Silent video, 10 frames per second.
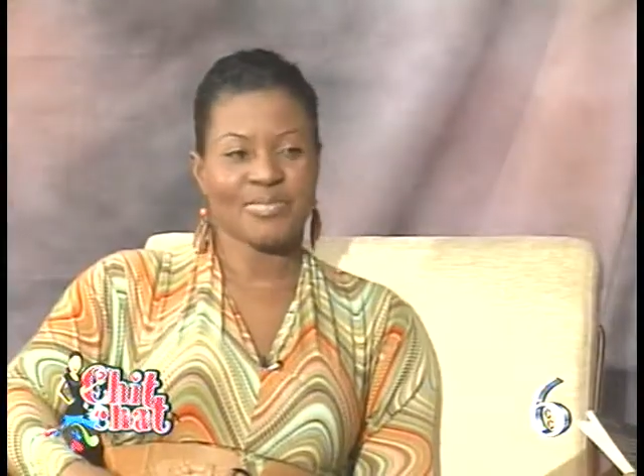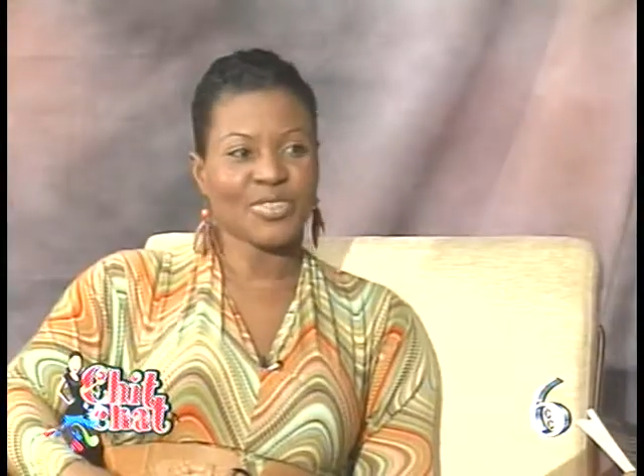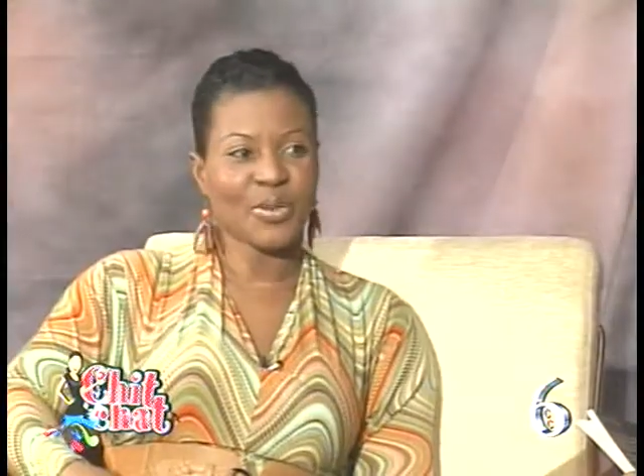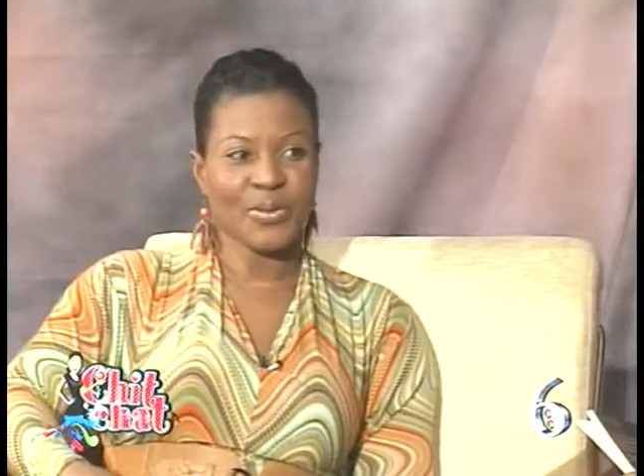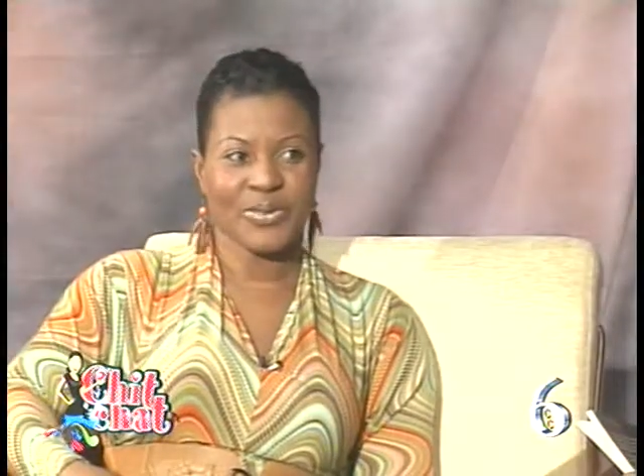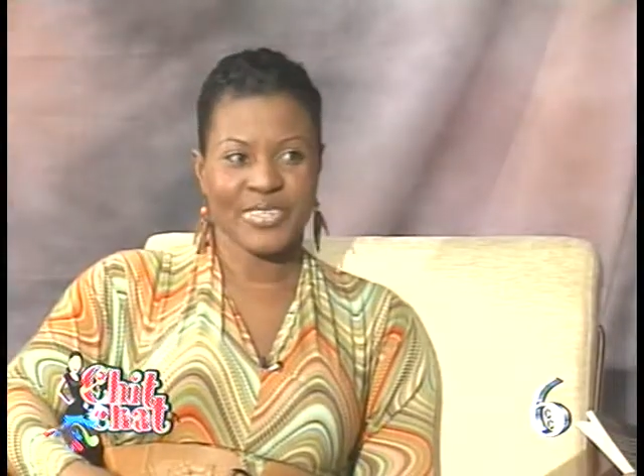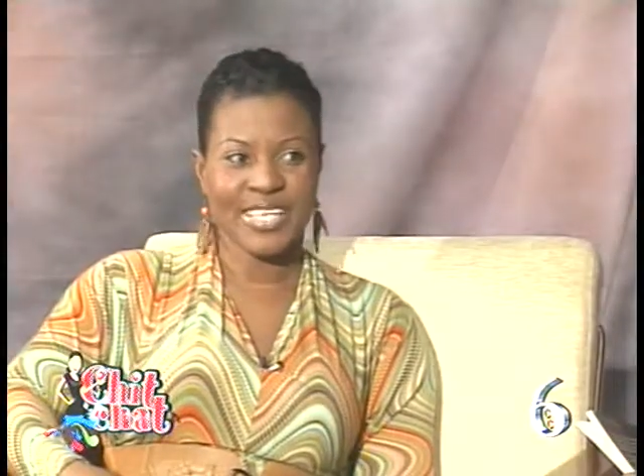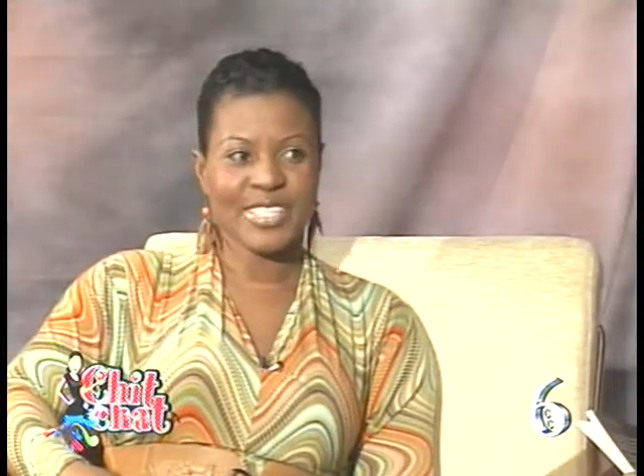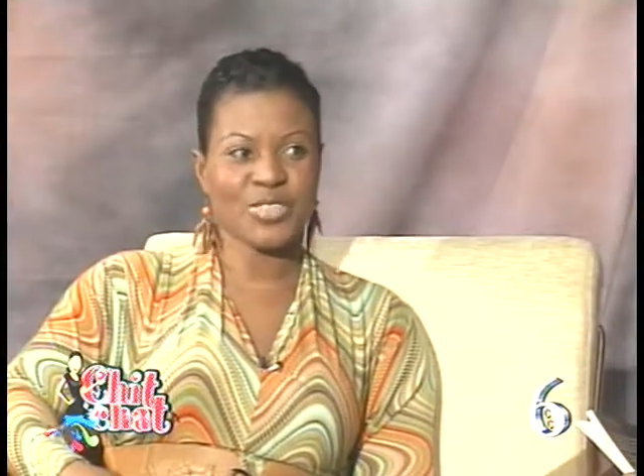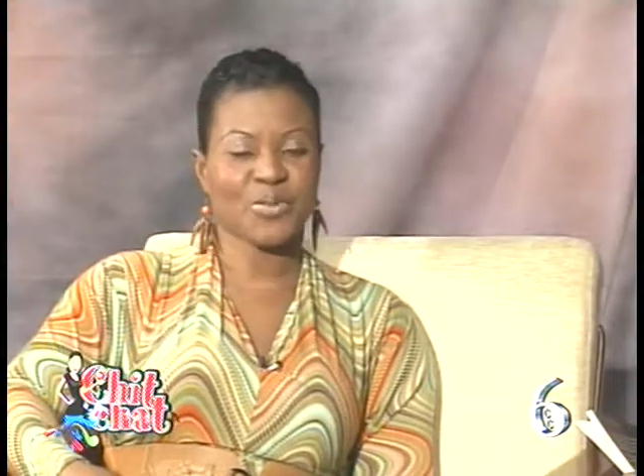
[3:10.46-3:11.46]
No,
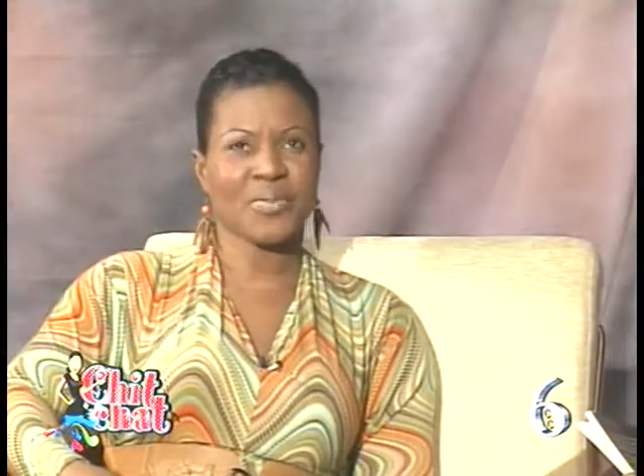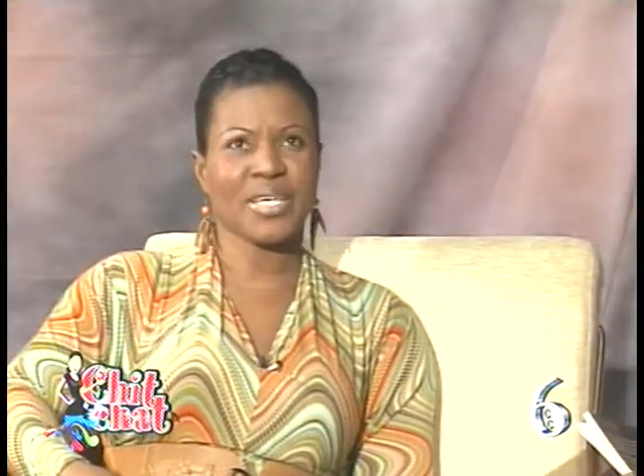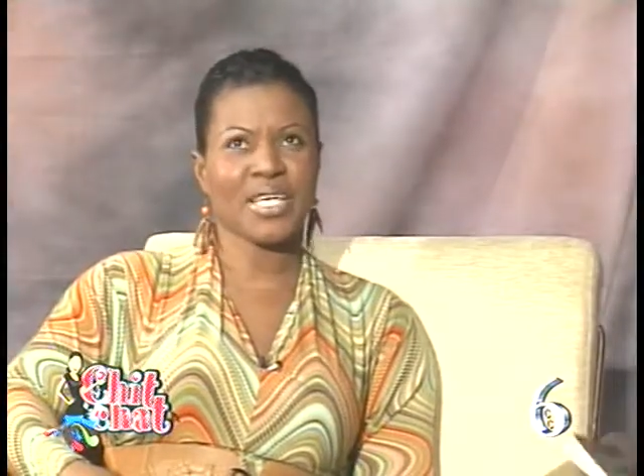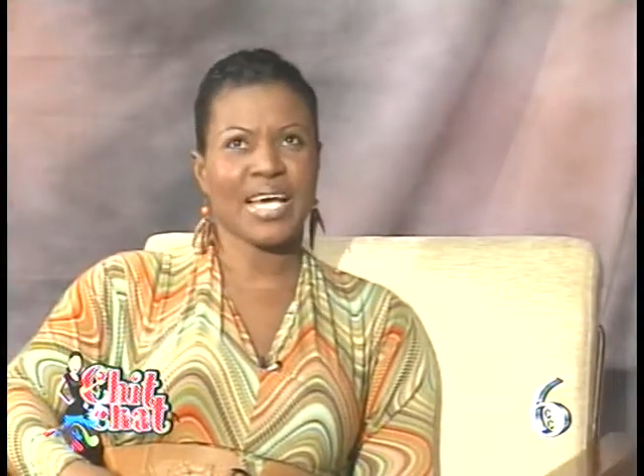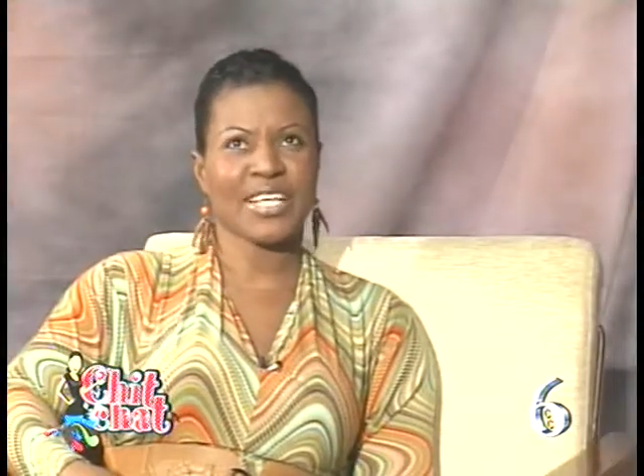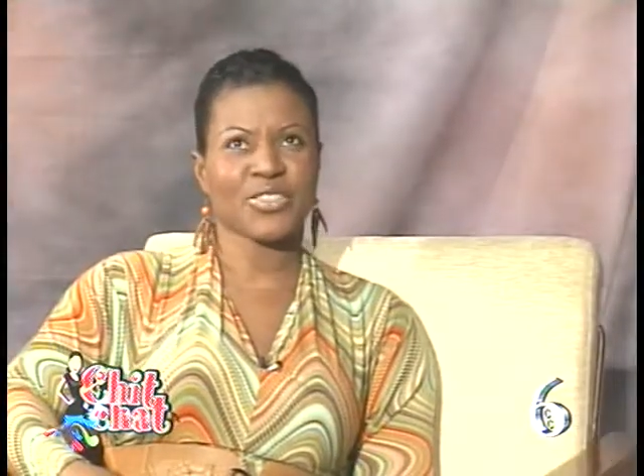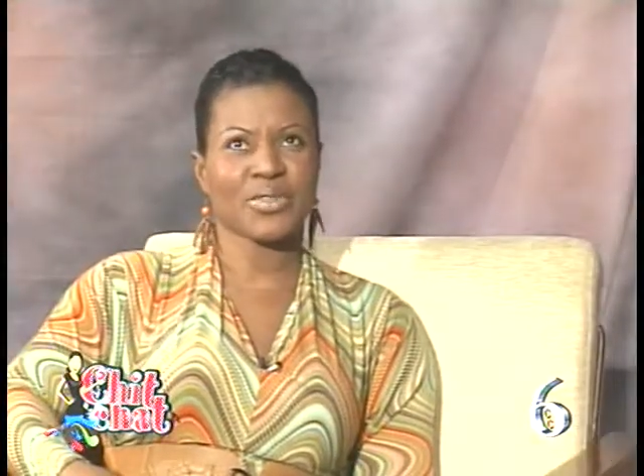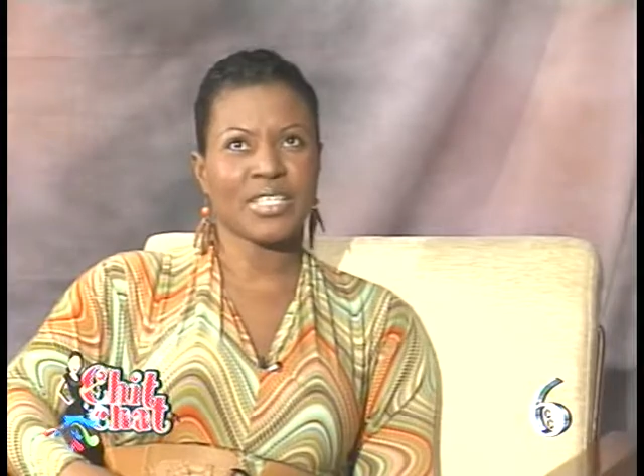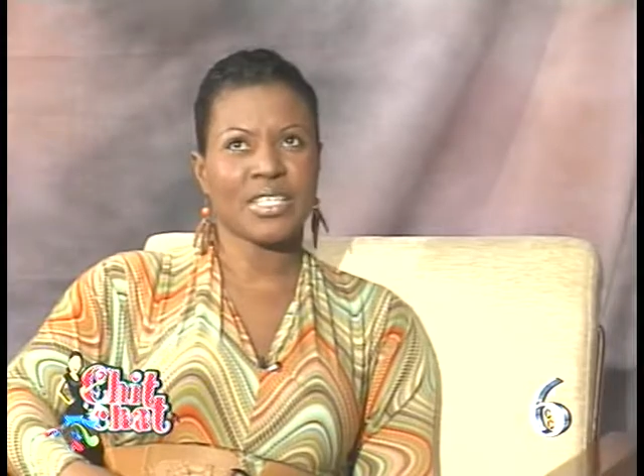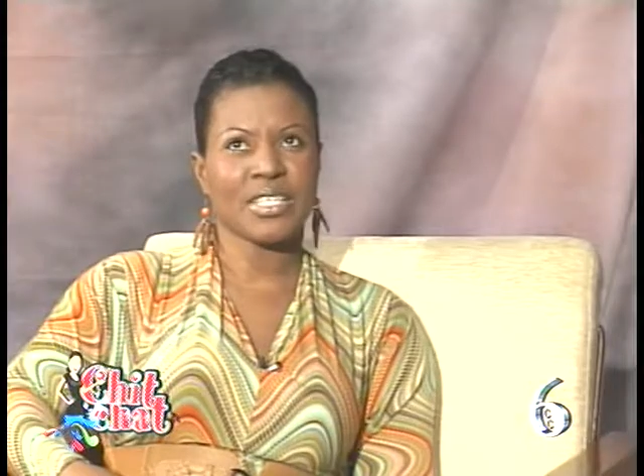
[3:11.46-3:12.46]
it took me
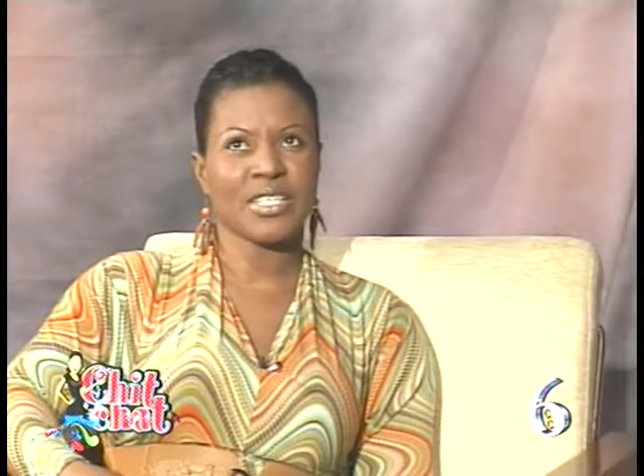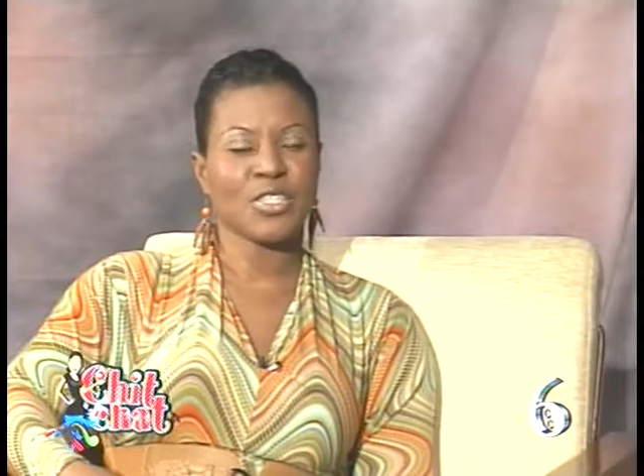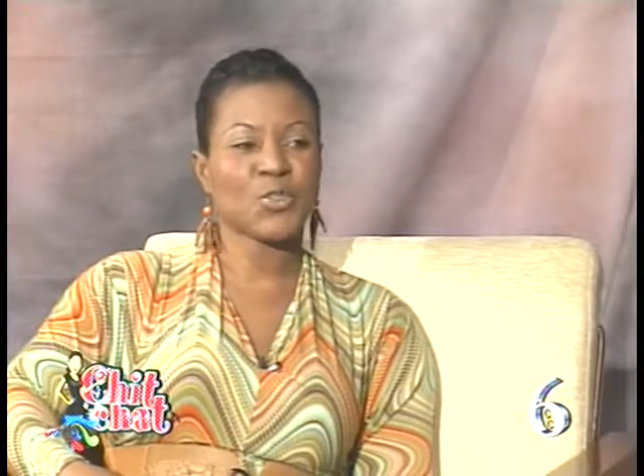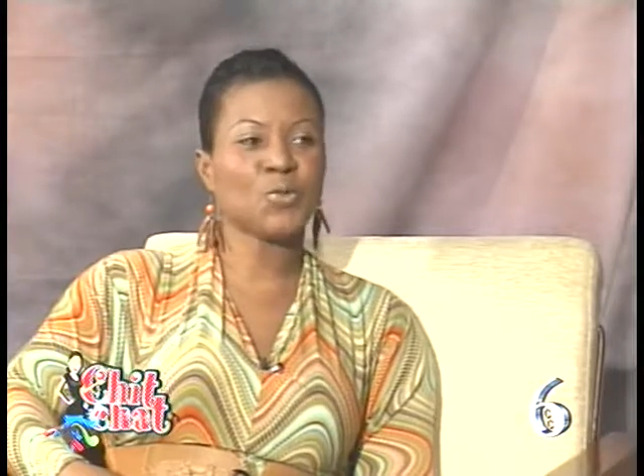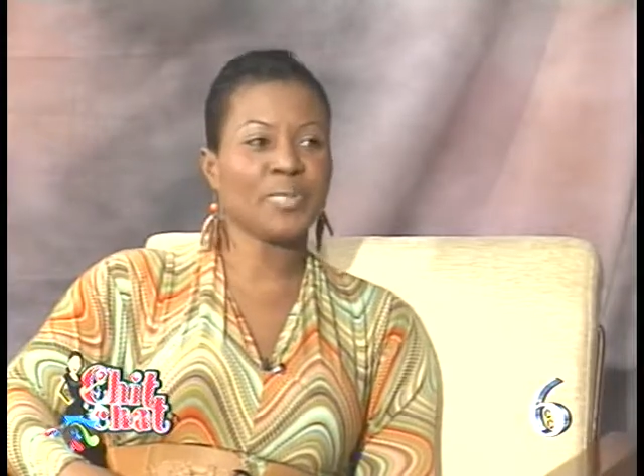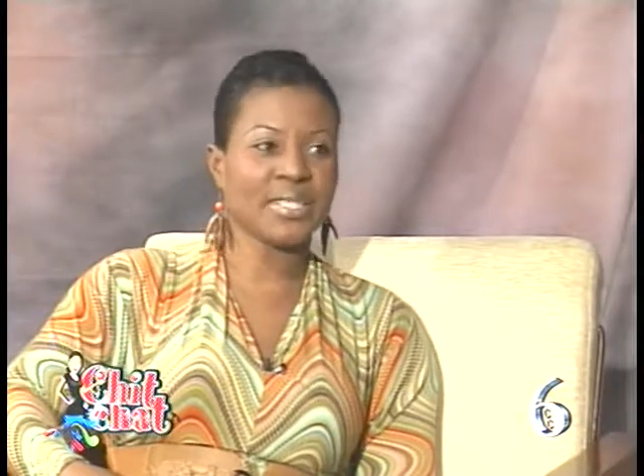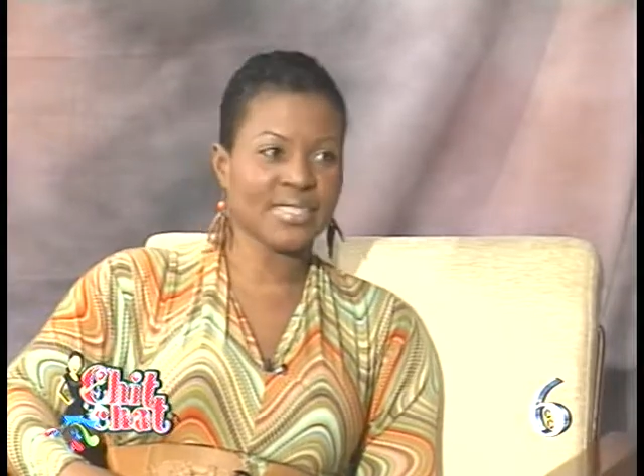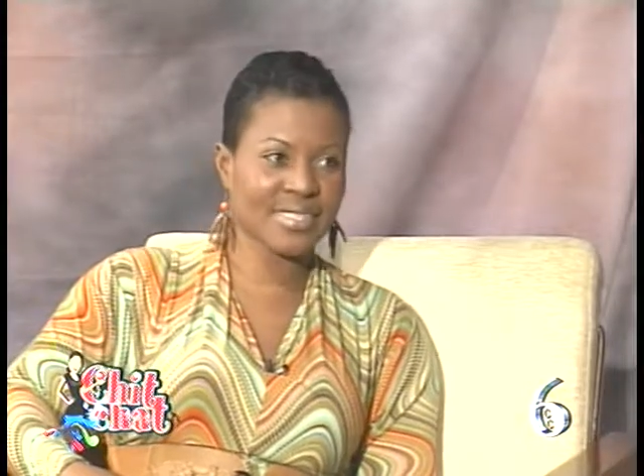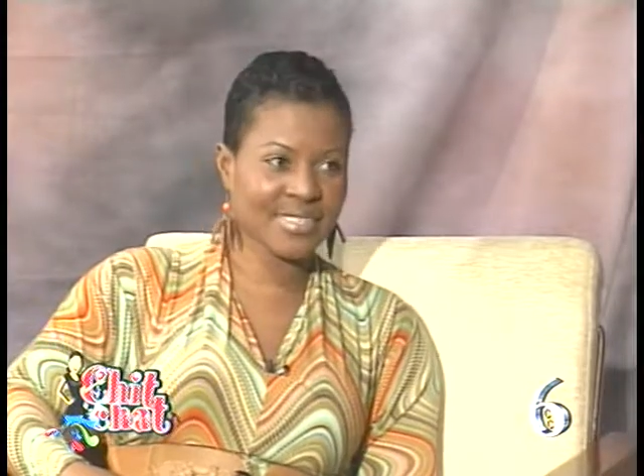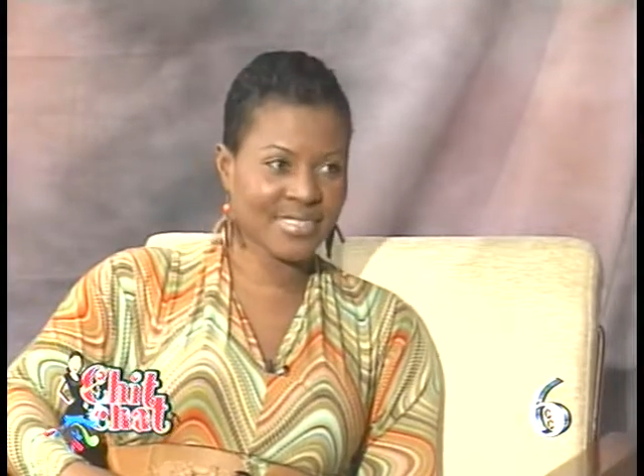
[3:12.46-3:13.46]
actually 2
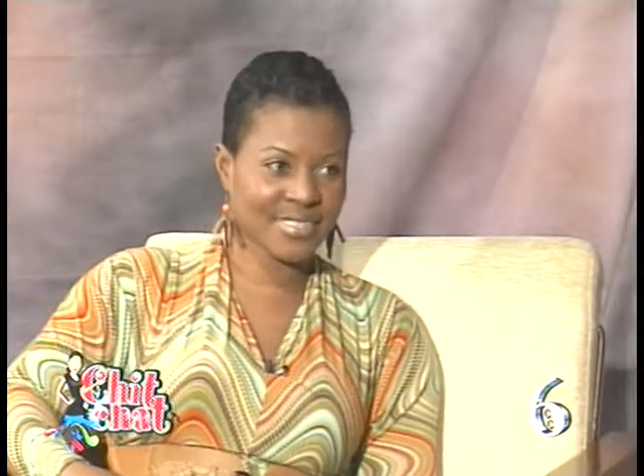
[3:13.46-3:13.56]
months.